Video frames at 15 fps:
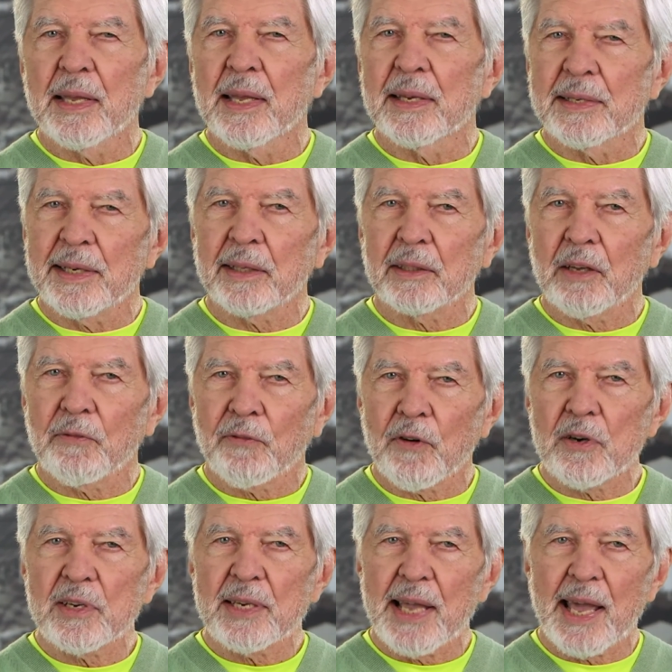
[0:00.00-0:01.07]
Until the
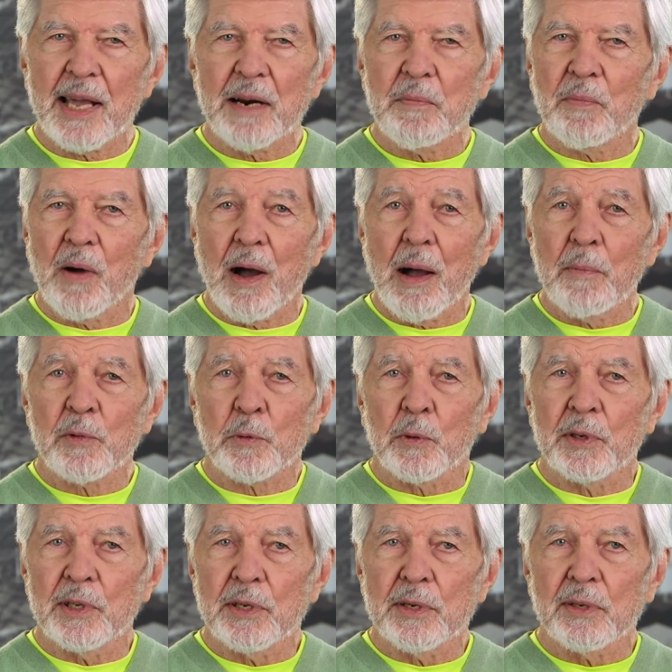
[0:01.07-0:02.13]
first atom bombs
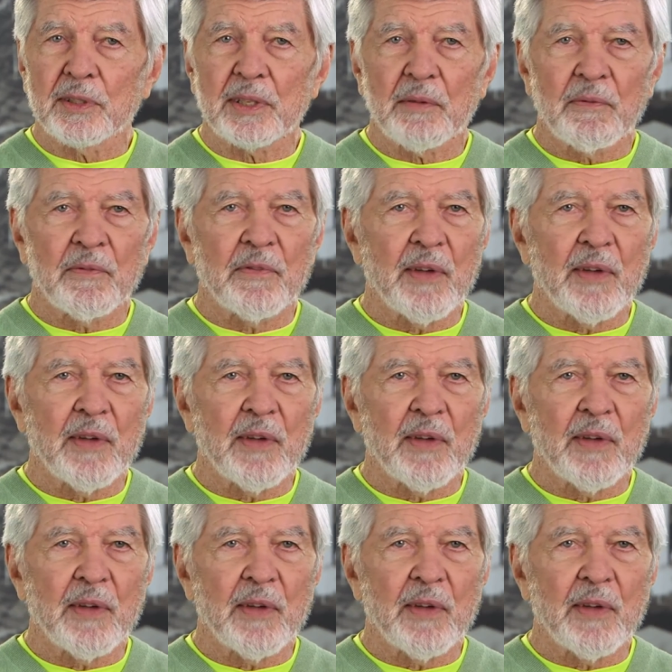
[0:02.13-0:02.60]
were used,